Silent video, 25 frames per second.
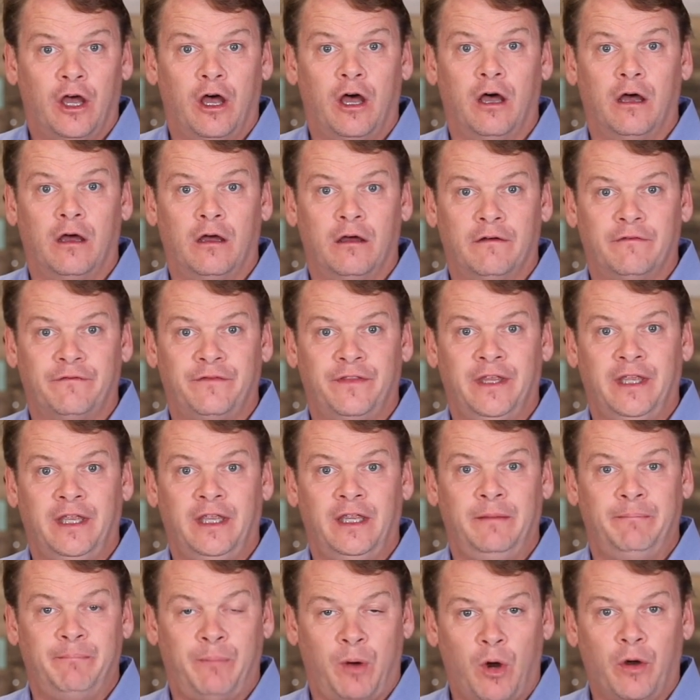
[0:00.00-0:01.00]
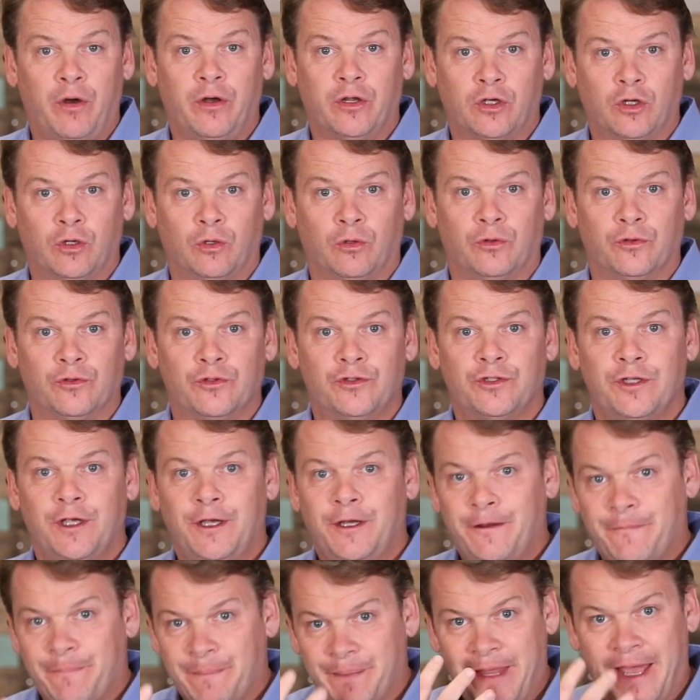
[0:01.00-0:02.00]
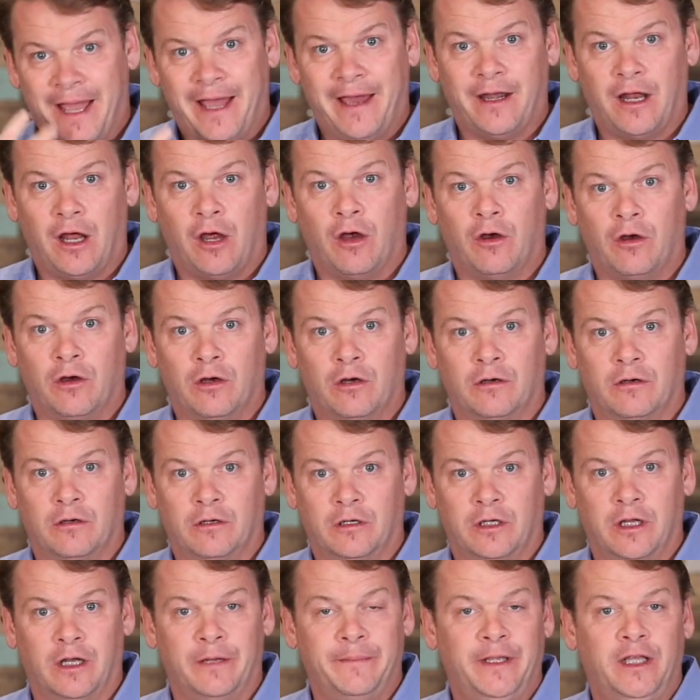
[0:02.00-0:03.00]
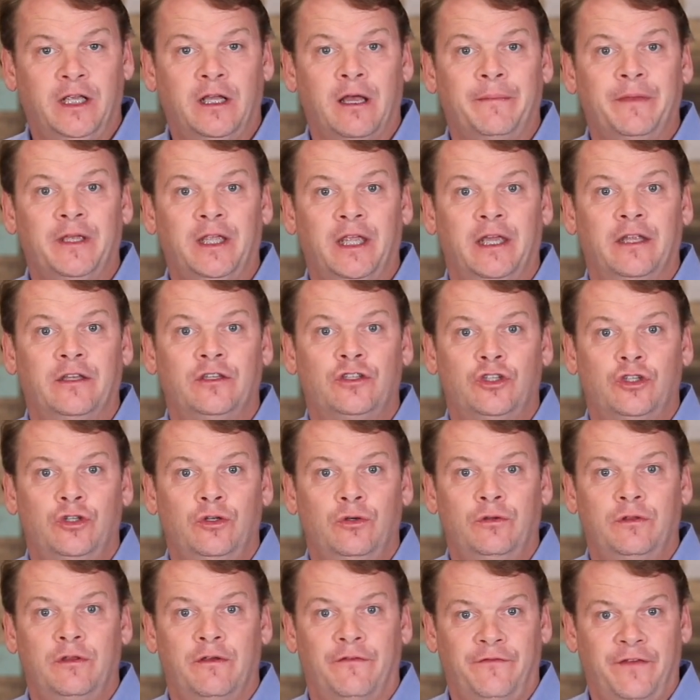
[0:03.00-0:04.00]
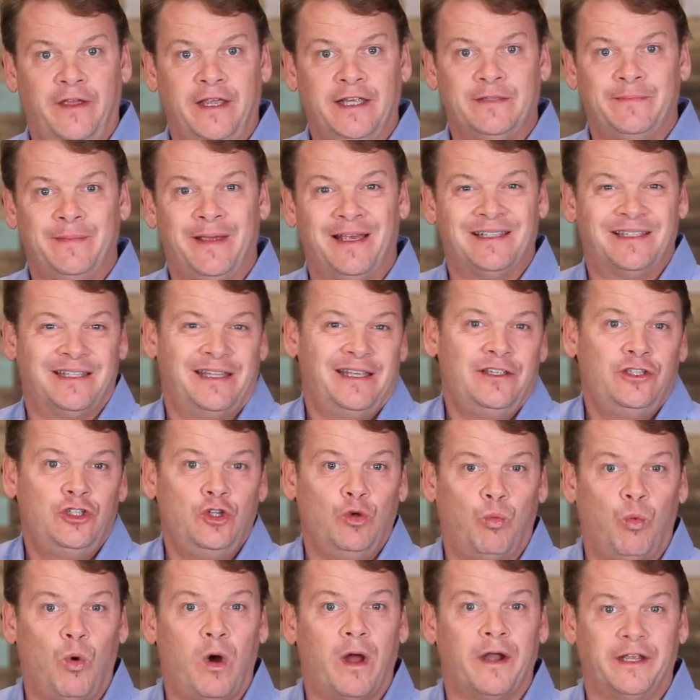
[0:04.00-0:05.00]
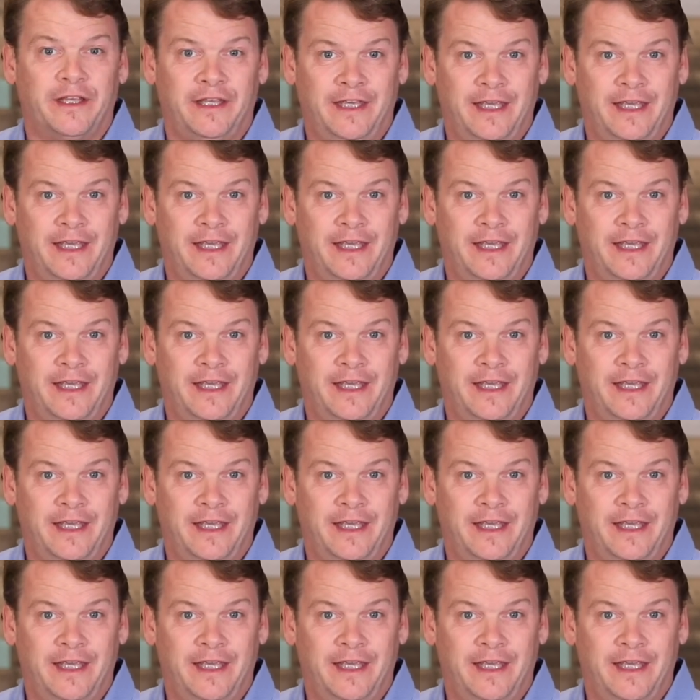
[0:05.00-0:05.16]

of the particles that are going to be coming into the face mask, things you want to